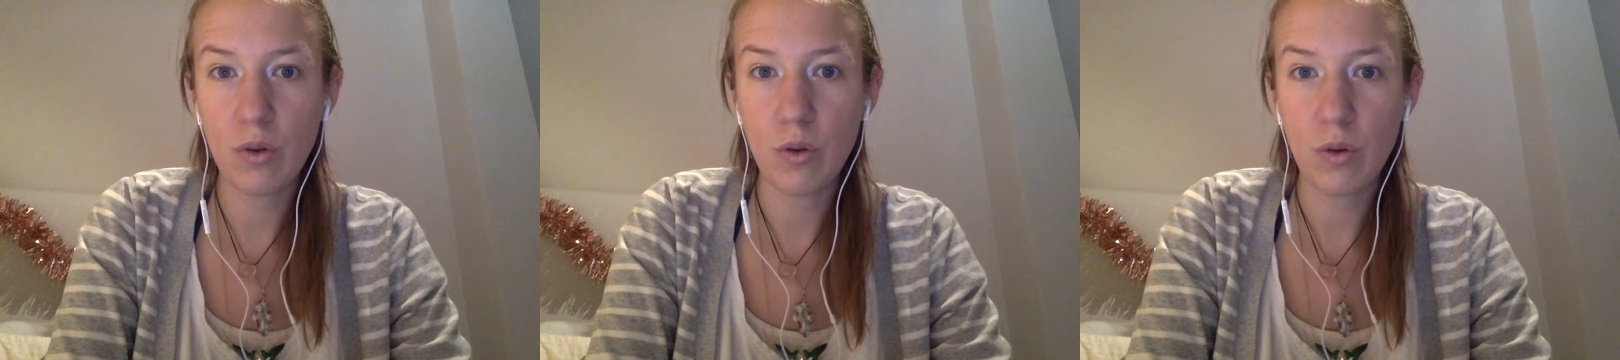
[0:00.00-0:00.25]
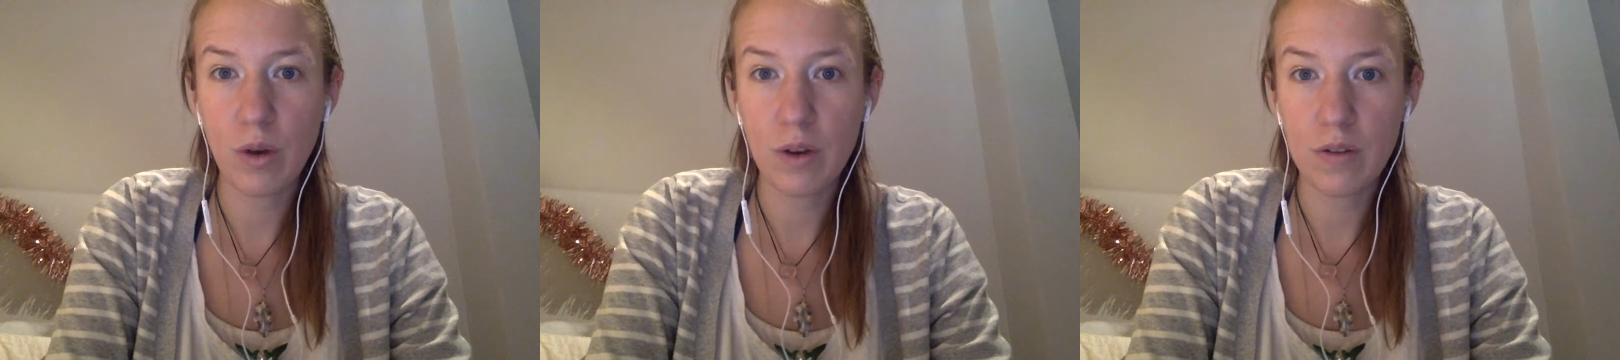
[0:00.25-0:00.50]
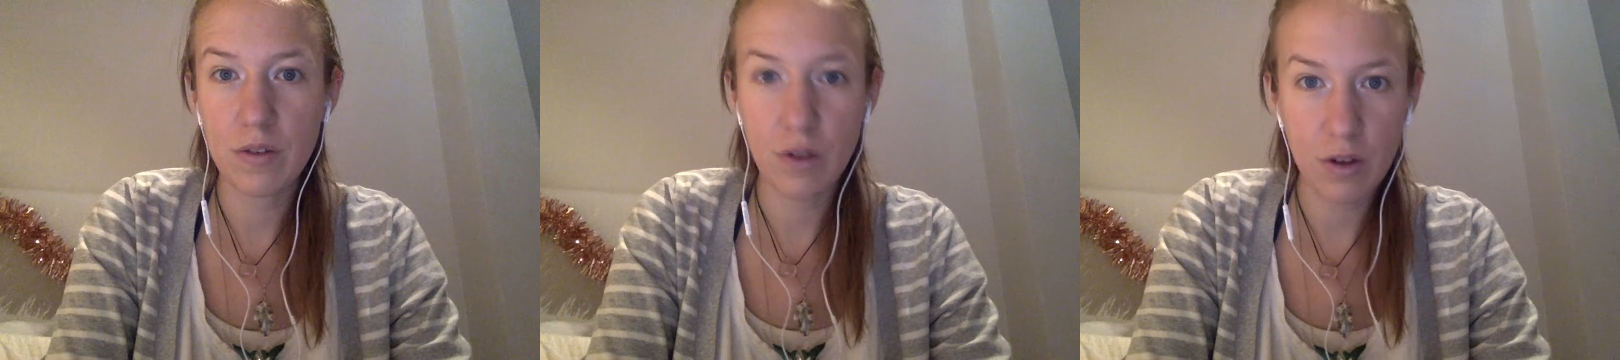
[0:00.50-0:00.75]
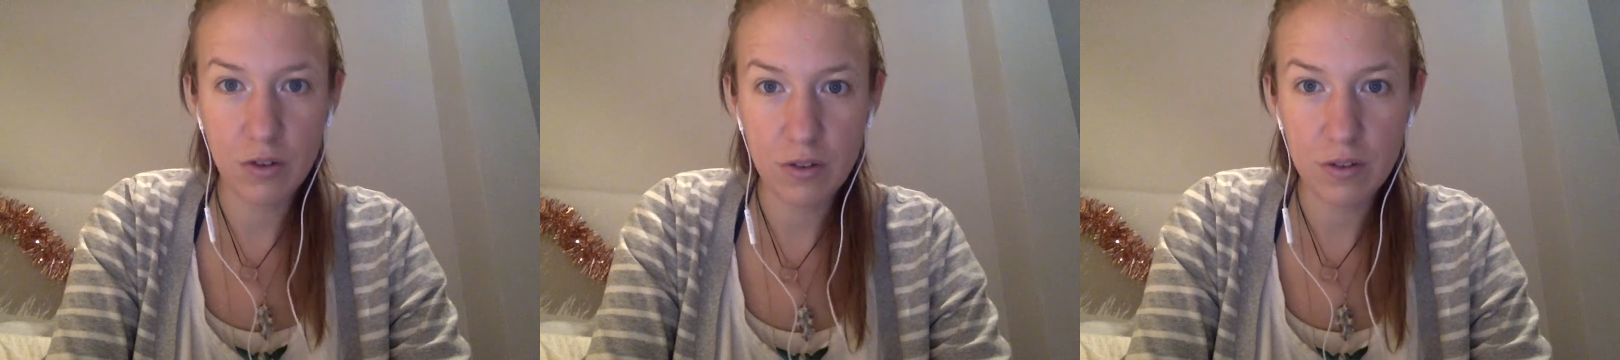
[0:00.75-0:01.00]
new Christ
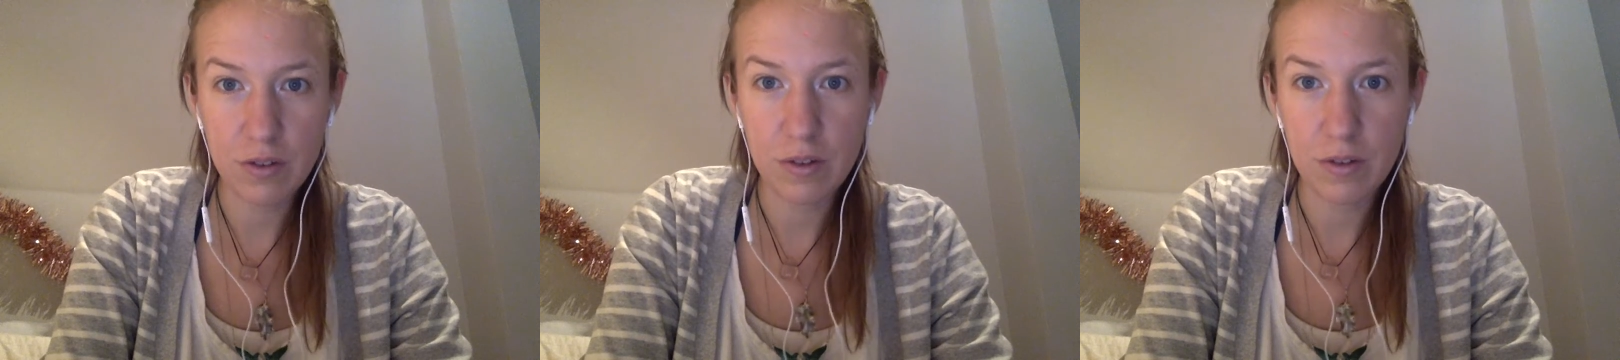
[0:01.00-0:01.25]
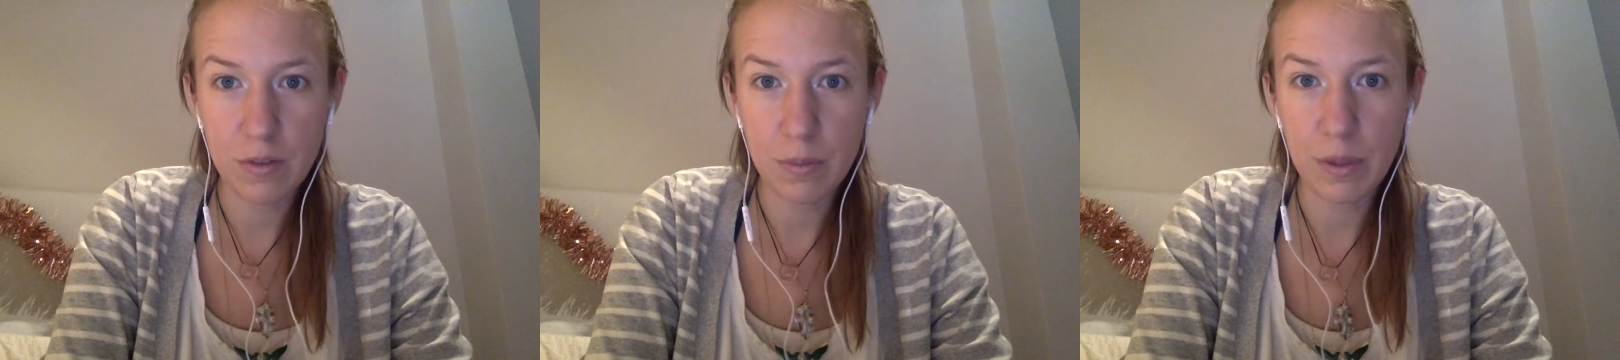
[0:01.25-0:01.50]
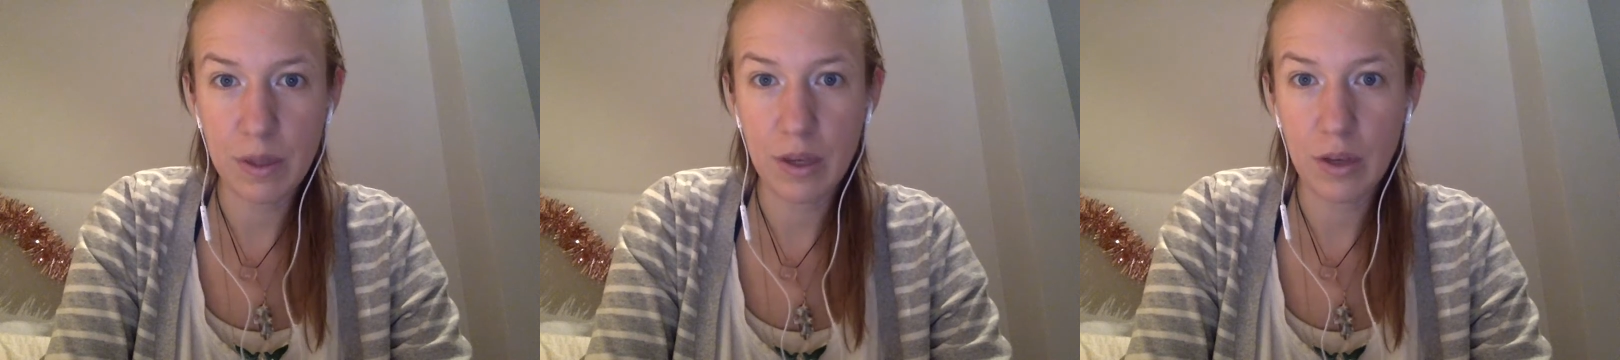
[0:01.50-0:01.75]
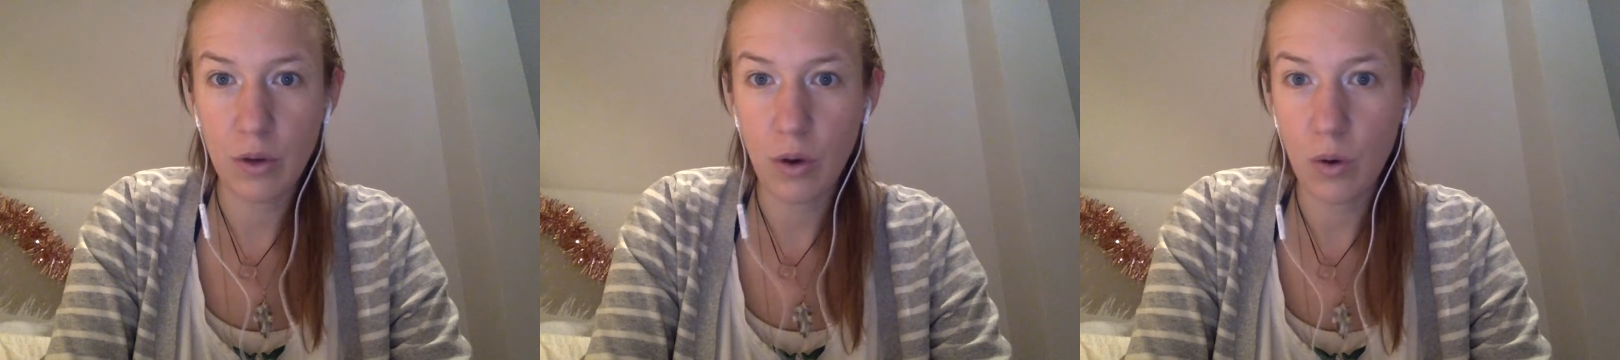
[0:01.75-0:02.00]
consciousness being
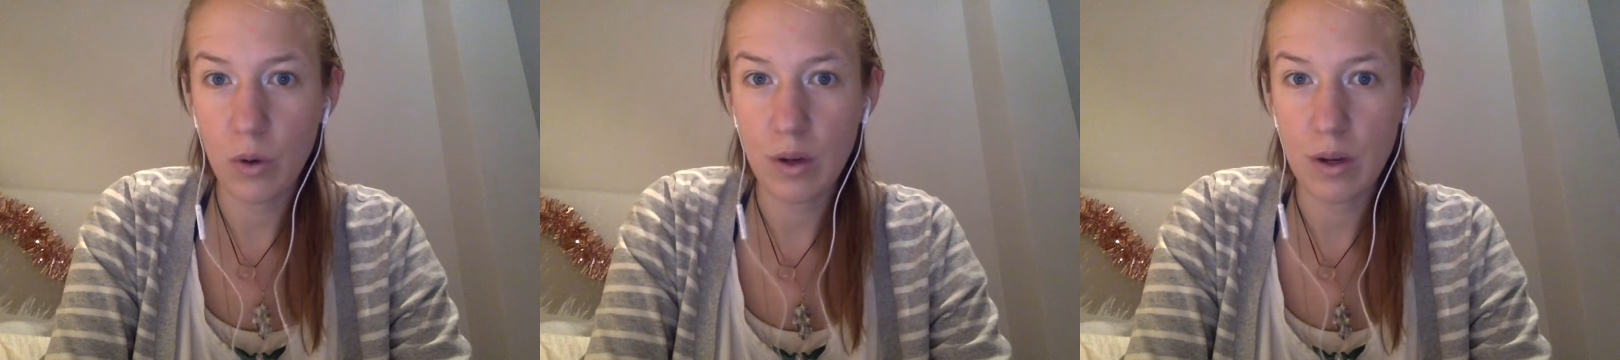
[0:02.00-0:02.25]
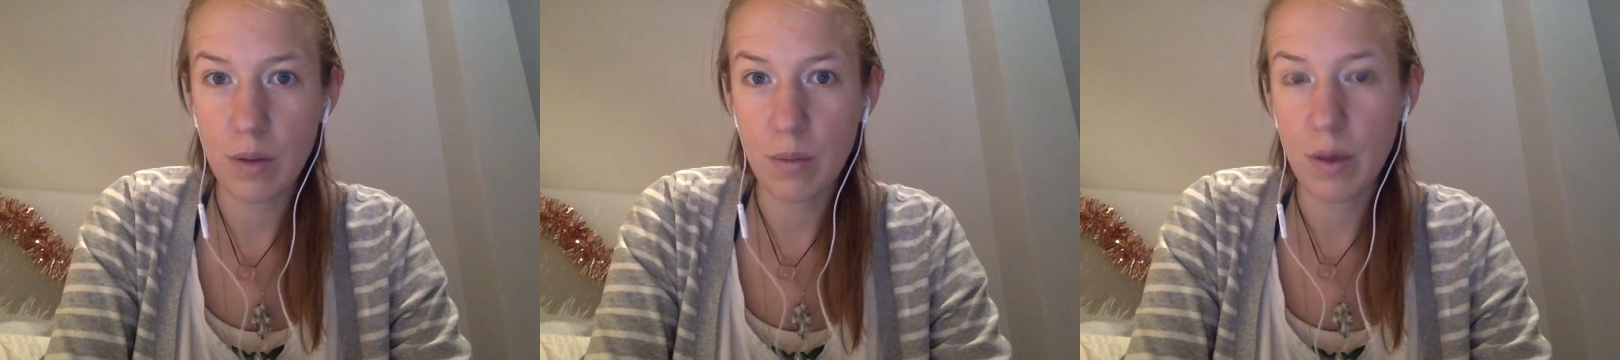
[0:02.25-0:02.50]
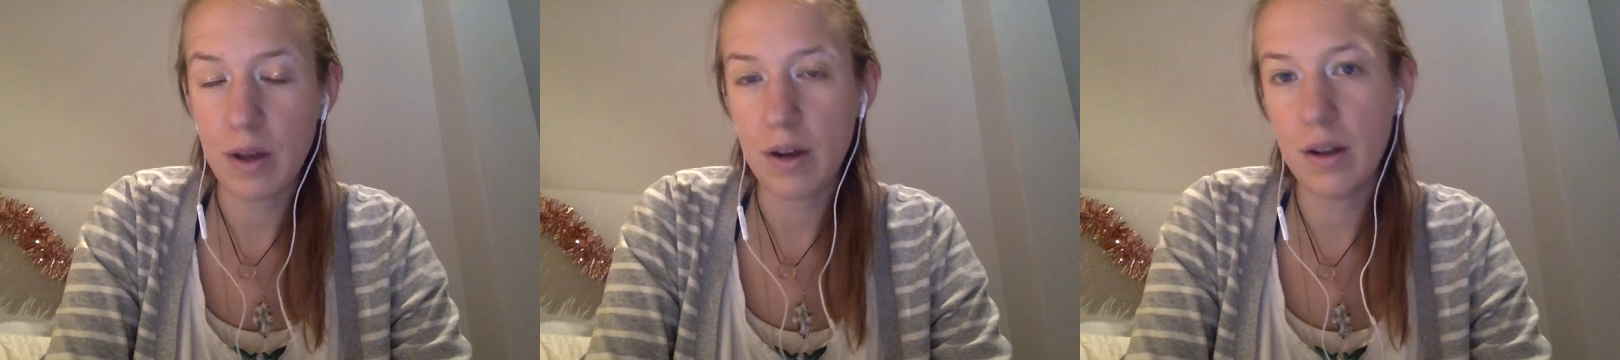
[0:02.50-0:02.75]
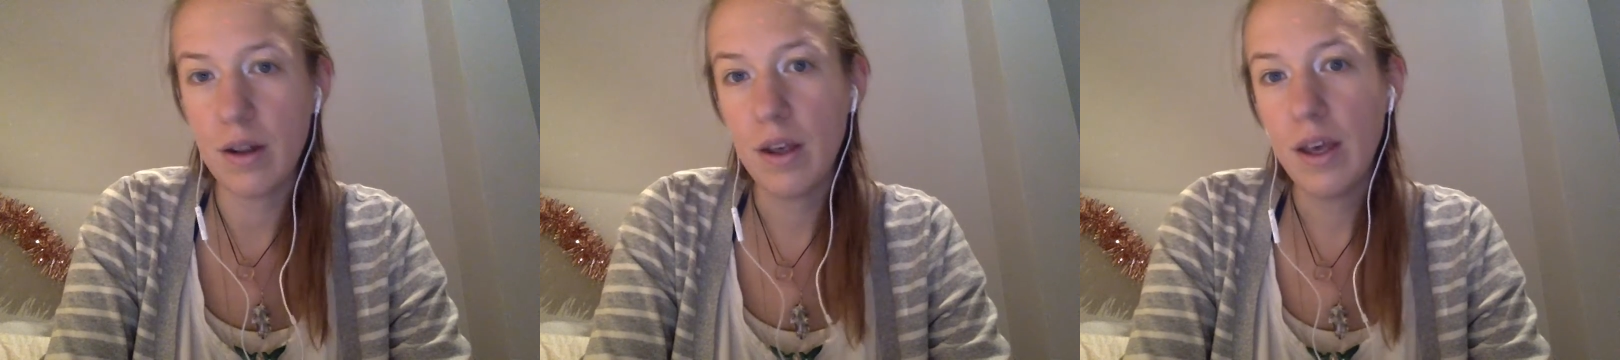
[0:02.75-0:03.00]
encoded, and
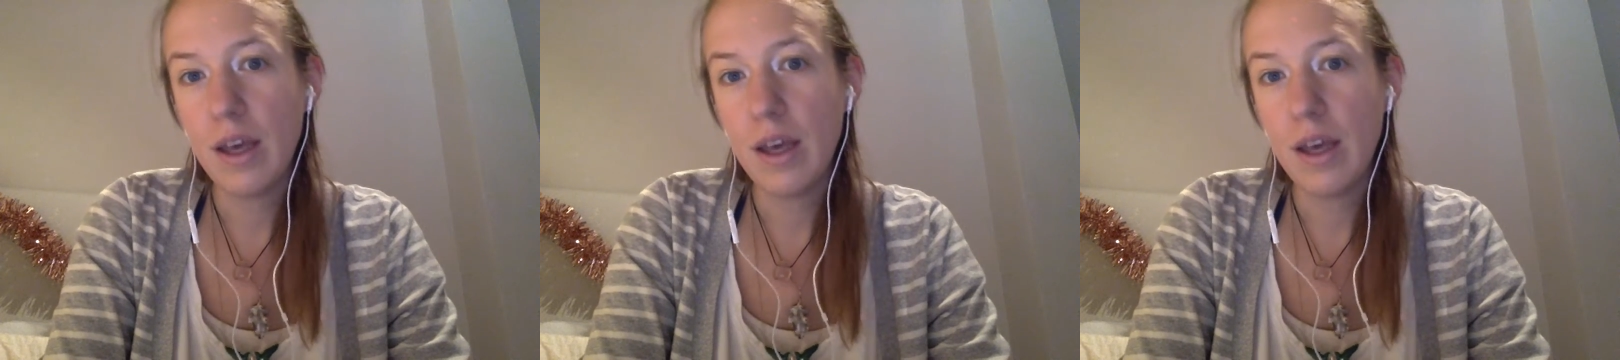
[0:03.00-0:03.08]
embedded